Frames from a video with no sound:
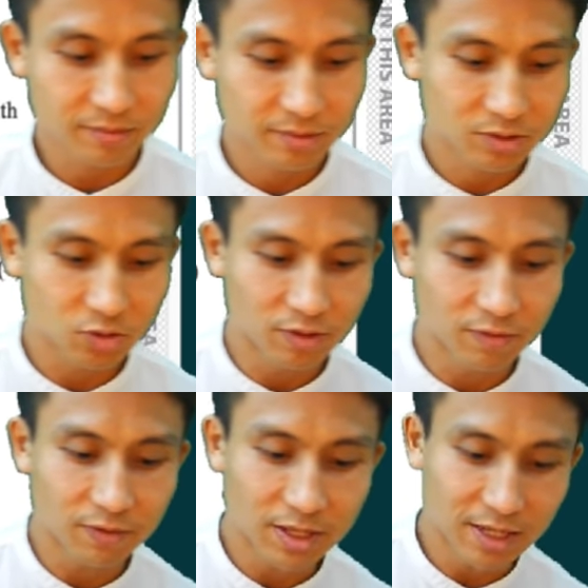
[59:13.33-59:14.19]
So the
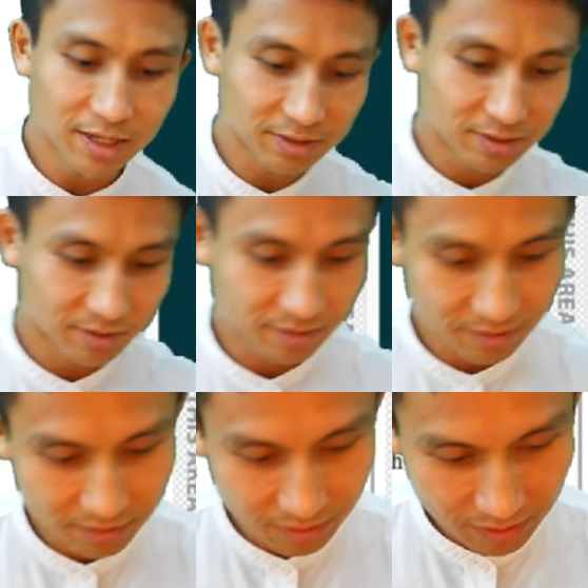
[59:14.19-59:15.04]
v is,
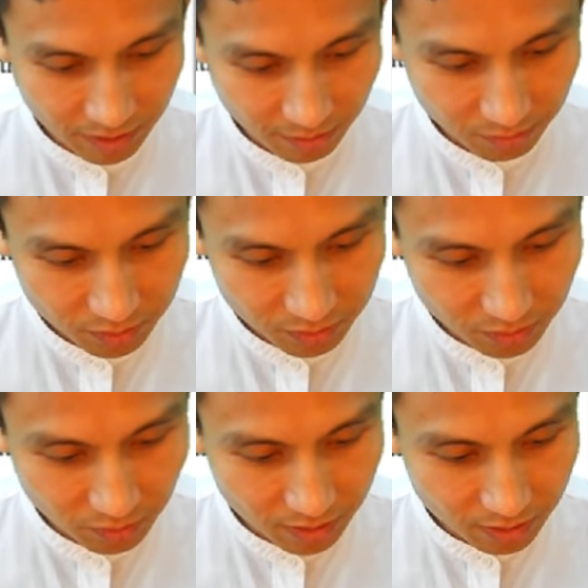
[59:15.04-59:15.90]
okay, I'm just
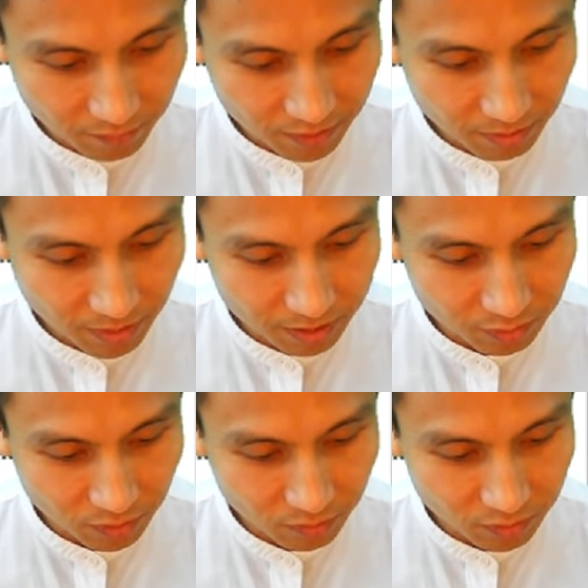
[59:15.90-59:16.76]
going to write the v minus
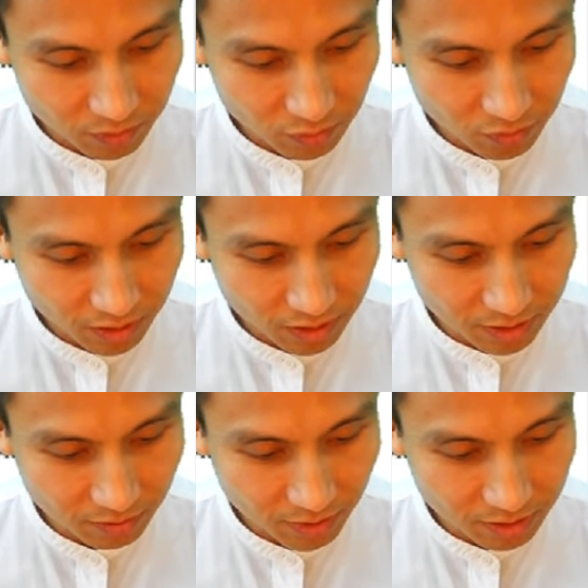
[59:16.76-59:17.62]
1 over 2 e
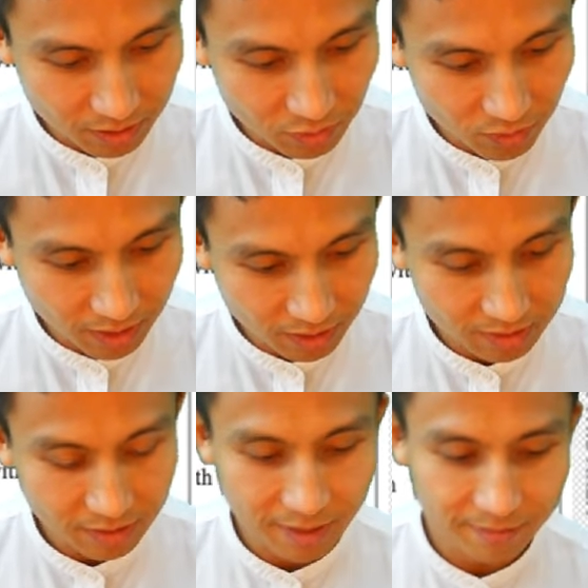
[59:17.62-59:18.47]
to the minus
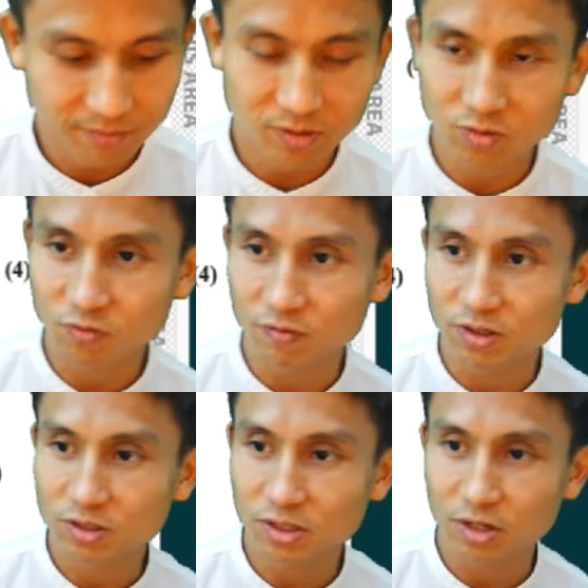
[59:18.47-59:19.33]
2x, yeah? Just
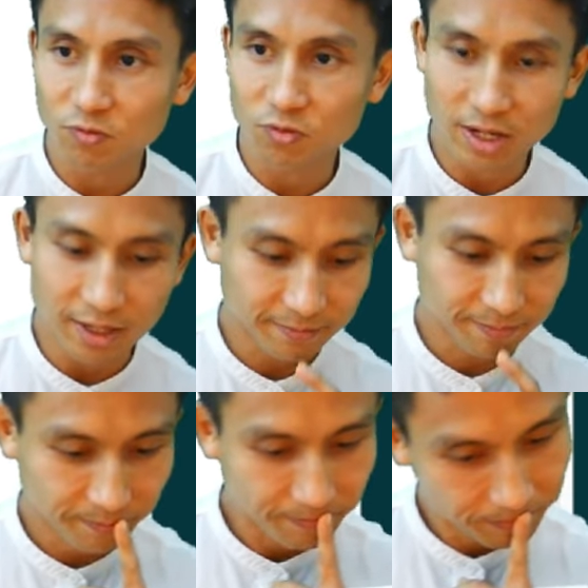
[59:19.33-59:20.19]
reverse chain rule there.
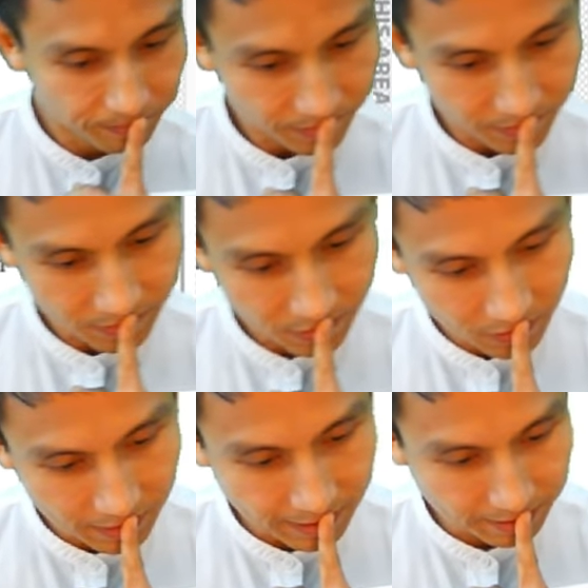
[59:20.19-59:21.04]

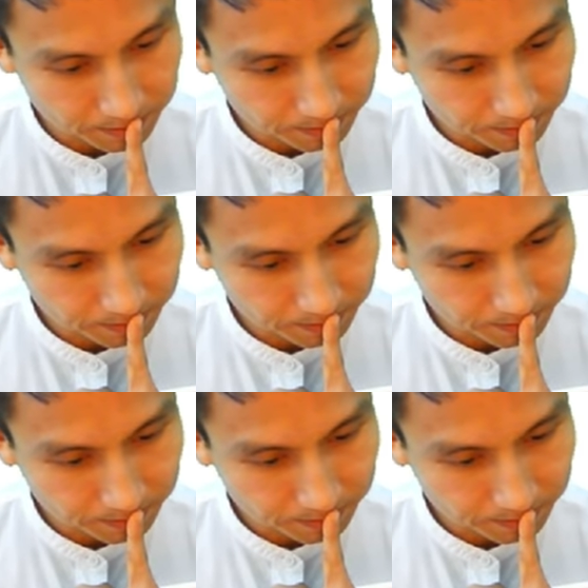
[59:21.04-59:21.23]
Okay.